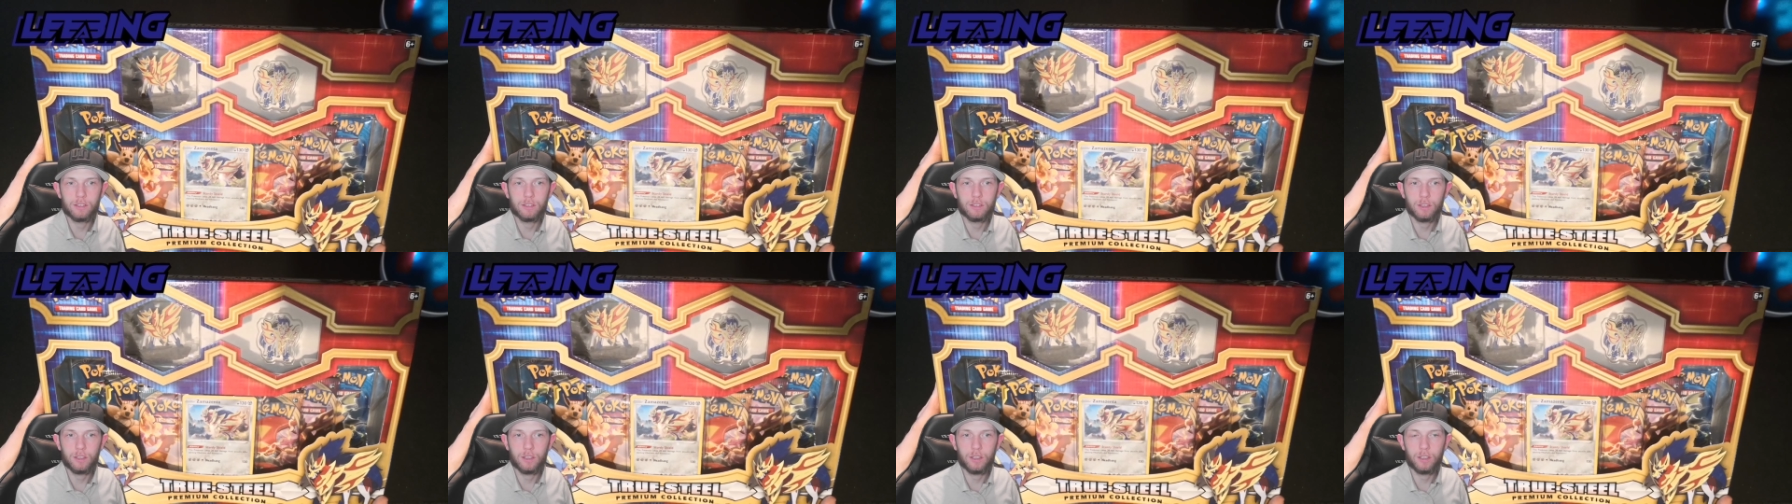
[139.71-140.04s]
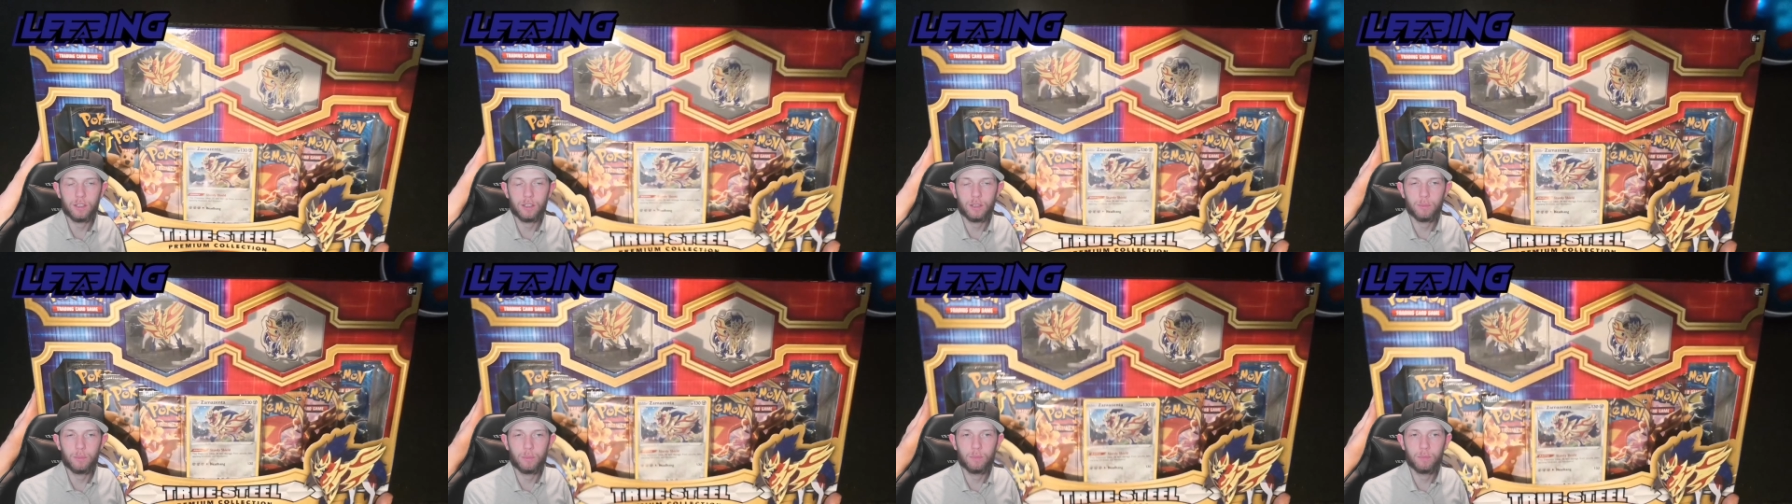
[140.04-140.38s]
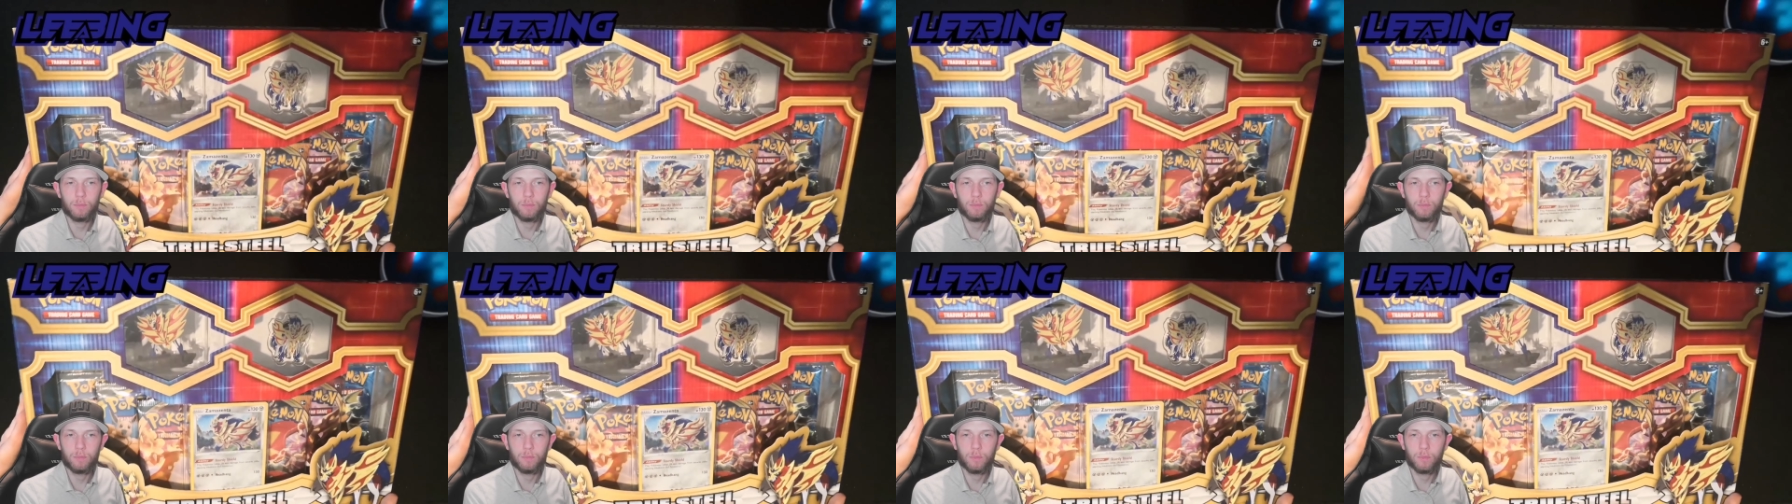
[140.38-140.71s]

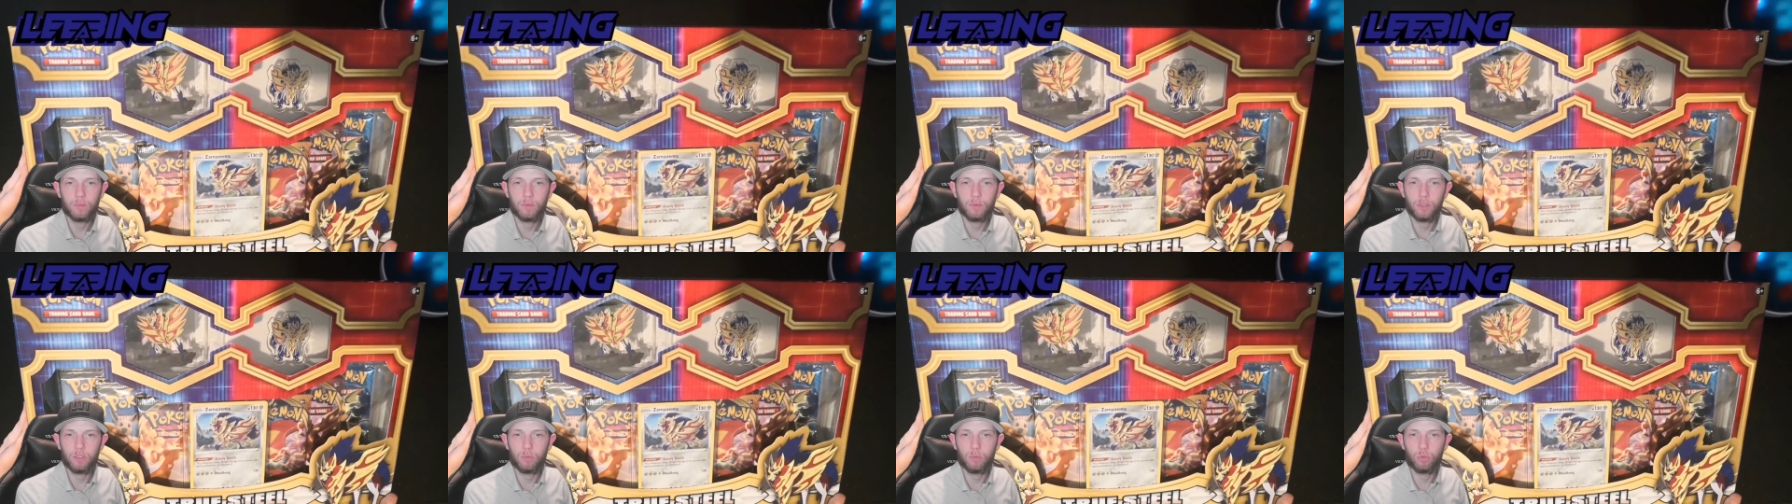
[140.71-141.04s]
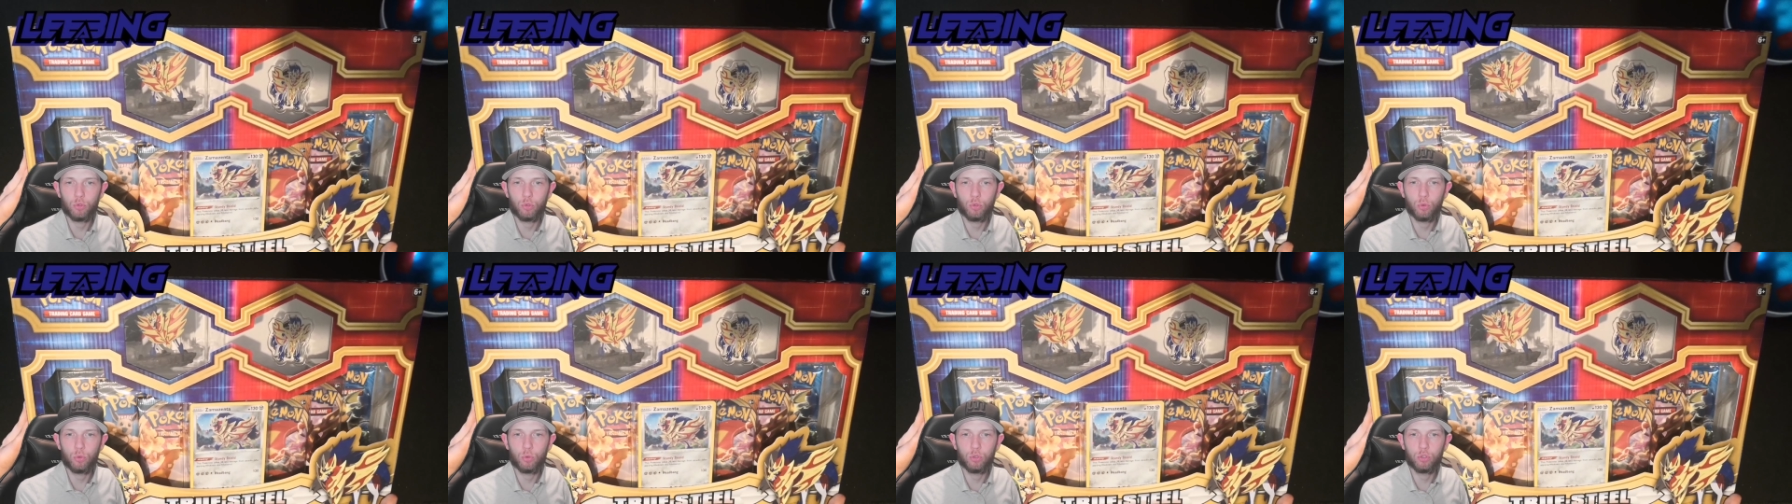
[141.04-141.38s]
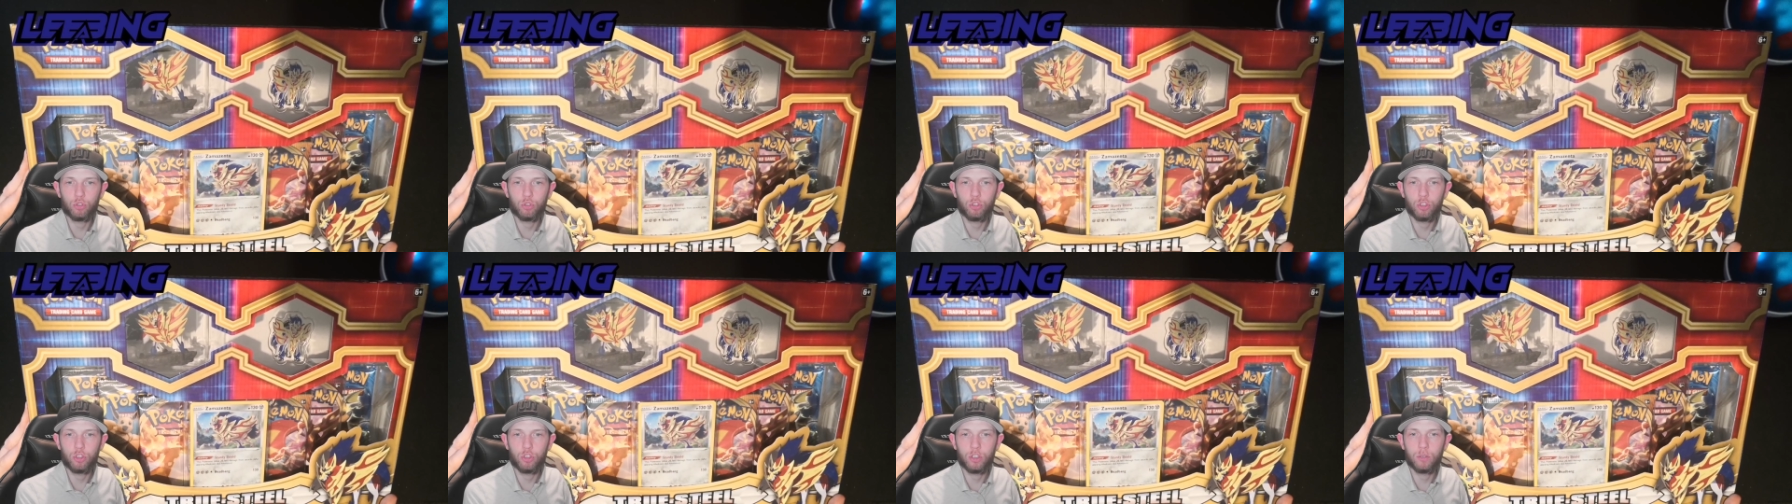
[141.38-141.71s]
some Sword and
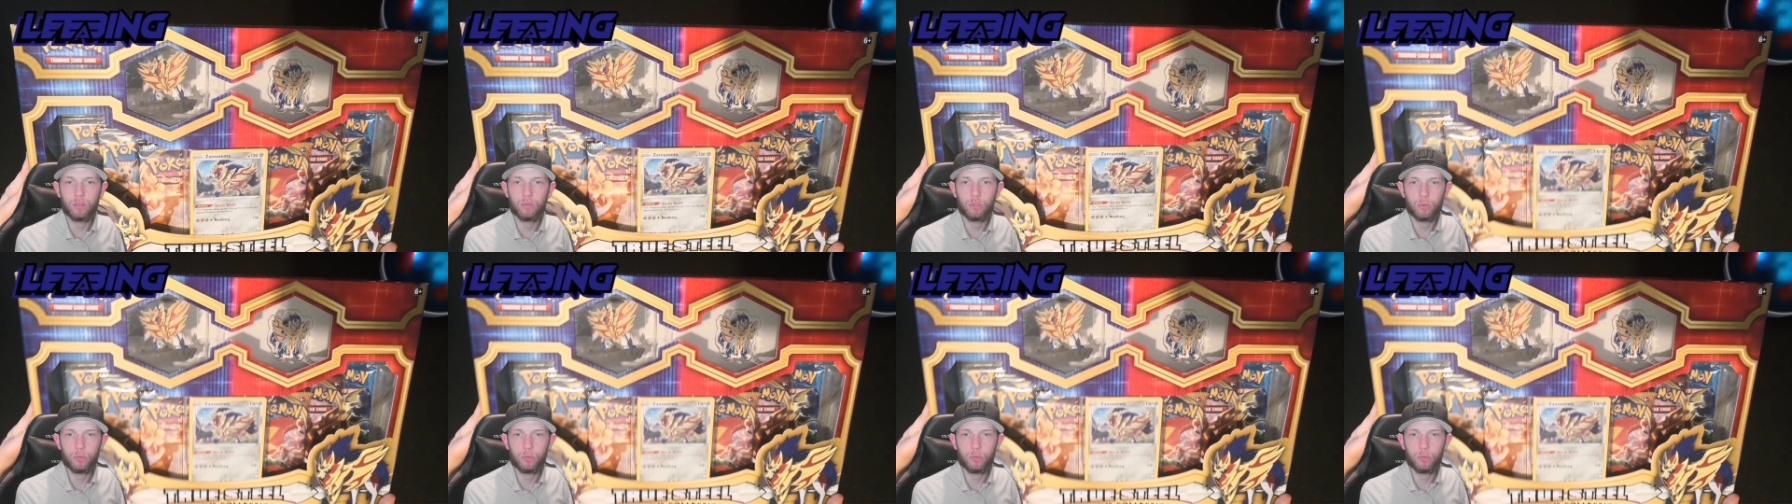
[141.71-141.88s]
Shield as